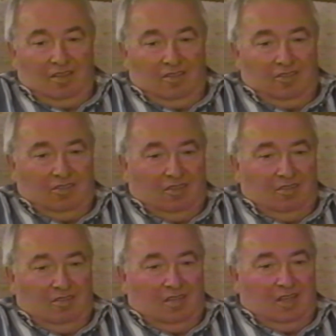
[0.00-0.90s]

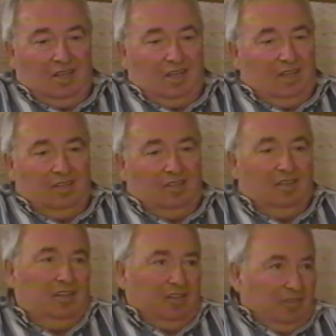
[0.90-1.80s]
So I didn't
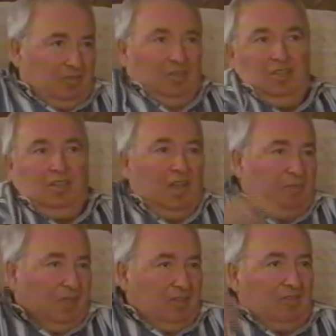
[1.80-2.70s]
really, I
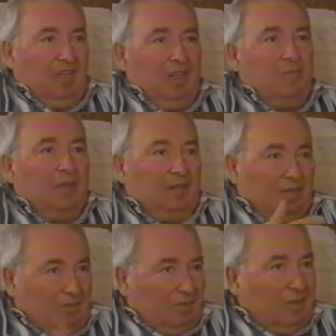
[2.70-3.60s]
kept on saying, but
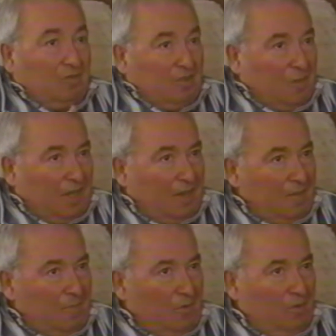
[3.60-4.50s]
they were speaking
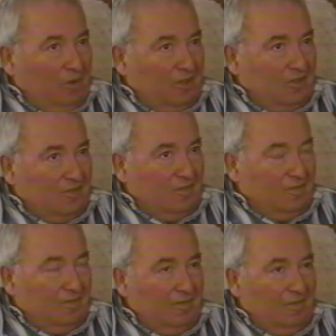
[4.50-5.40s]
in Polish,
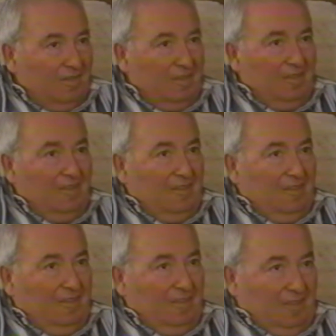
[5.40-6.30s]

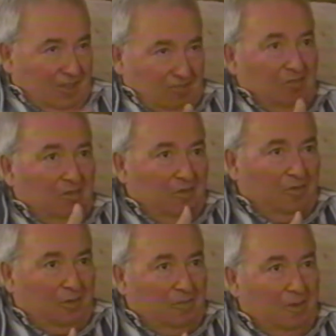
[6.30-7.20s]
these
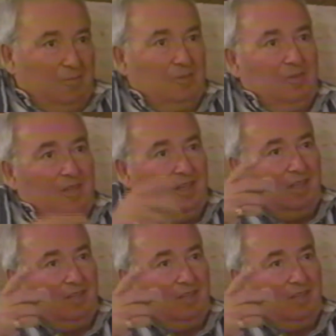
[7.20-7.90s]
uniform people, and they